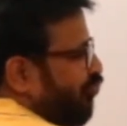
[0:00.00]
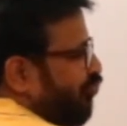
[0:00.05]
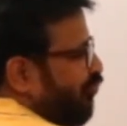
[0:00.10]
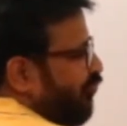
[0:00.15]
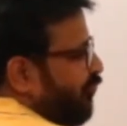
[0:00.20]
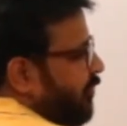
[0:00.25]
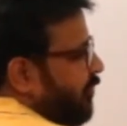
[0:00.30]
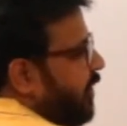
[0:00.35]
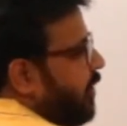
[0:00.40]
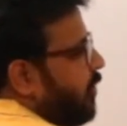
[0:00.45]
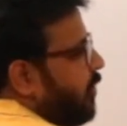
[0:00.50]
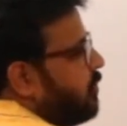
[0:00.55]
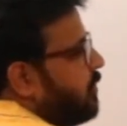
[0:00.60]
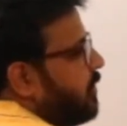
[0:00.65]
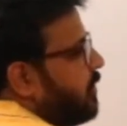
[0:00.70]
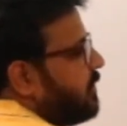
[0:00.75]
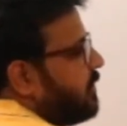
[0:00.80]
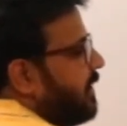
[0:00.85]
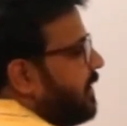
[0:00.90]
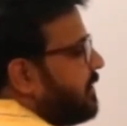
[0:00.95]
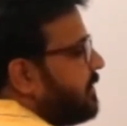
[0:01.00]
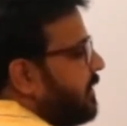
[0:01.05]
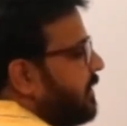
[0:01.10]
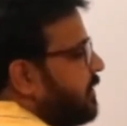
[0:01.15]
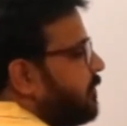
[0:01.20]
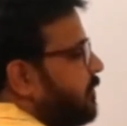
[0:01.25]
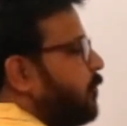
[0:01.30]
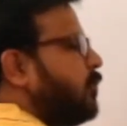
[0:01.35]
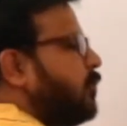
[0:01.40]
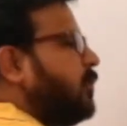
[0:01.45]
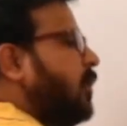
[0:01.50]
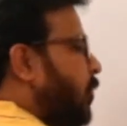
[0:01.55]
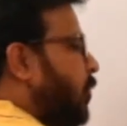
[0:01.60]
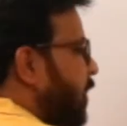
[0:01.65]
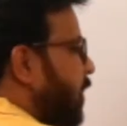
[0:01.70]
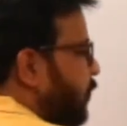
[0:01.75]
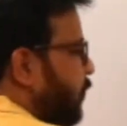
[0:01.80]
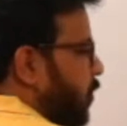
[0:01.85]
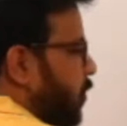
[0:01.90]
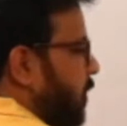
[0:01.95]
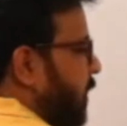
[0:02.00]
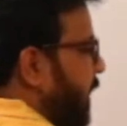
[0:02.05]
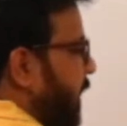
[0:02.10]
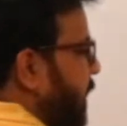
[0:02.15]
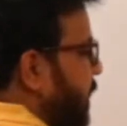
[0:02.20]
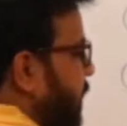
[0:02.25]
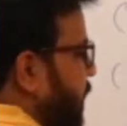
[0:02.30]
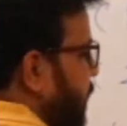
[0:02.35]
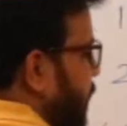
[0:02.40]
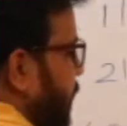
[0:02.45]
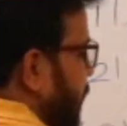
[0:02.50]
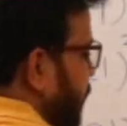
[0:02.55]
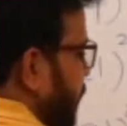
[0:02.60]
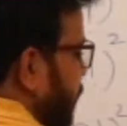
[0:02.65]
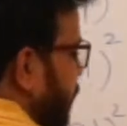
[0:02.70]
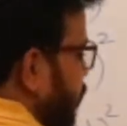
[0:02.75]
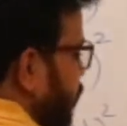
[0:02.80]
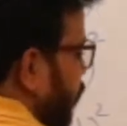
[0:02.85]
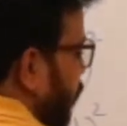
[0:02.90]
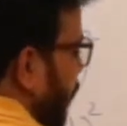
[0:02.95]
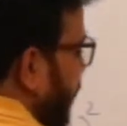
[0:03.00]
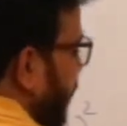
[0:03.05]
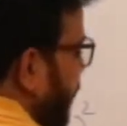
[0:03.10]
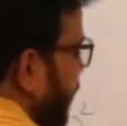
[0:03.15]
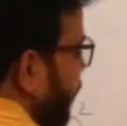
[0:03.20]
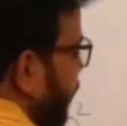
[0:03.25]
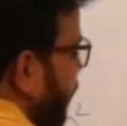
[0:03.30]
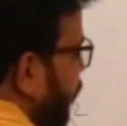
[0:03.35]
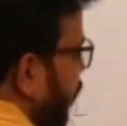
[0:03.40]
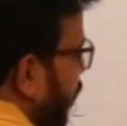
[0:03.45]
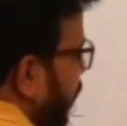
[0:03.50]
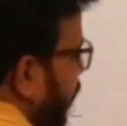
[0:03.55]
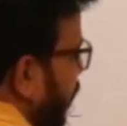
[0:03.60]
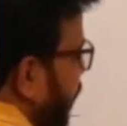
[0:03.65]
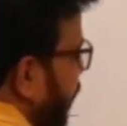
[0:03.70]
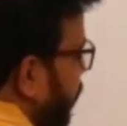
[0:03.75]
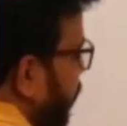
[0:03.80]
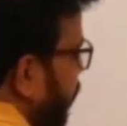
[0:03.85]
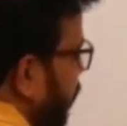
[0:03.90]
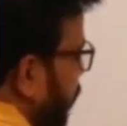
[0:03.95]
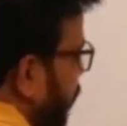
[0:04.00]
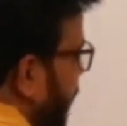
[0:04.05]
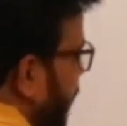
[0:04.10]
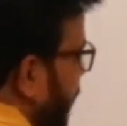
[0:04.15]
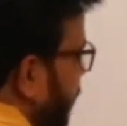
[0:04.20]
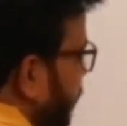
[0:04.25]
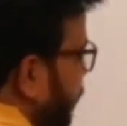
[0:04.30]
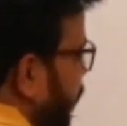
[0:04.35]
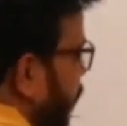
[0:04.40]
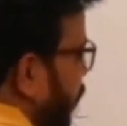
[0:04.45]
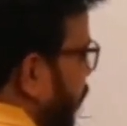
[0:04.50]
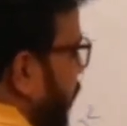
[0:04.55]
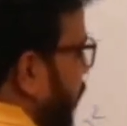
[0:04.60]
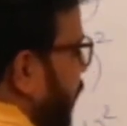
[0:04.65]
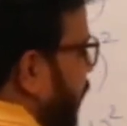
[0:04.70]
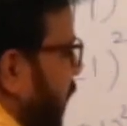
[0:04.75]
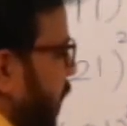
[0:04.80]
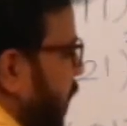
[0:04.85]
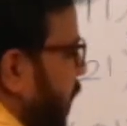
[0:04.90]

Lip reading: 3 2s are 6, 6 4s are 24. Correct. So 24 into 24. Now the